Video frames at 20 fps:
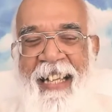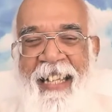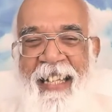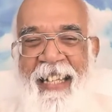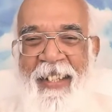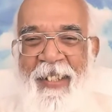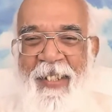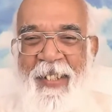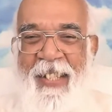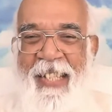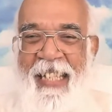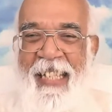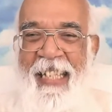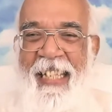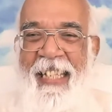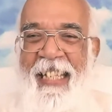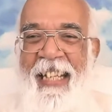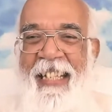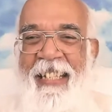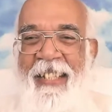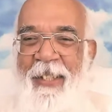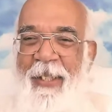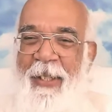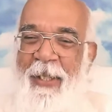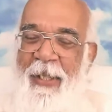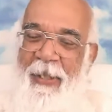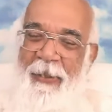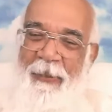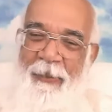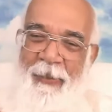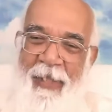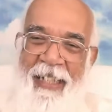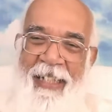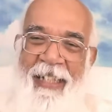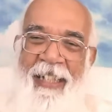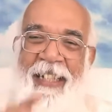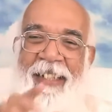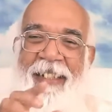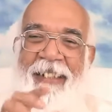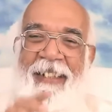you see that thought of
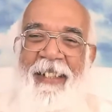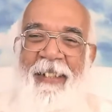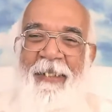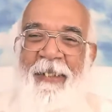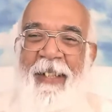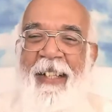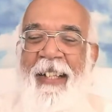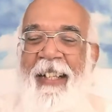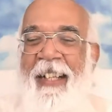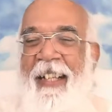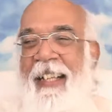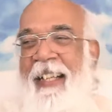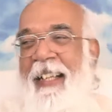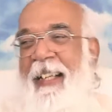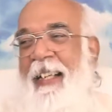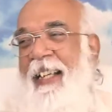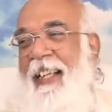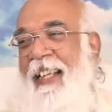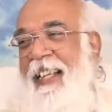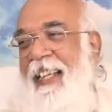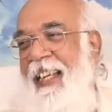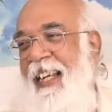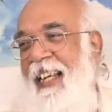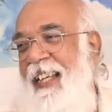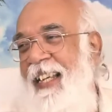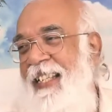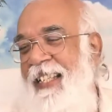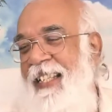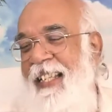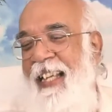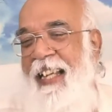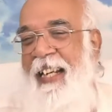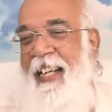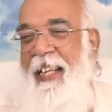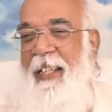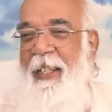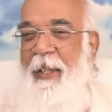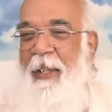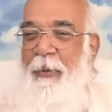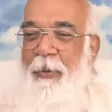monkey? Yes,
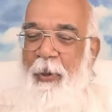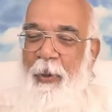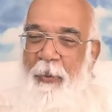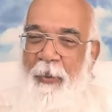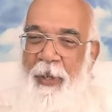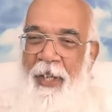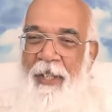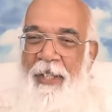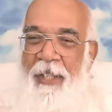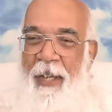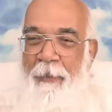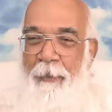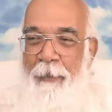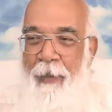another few minutes have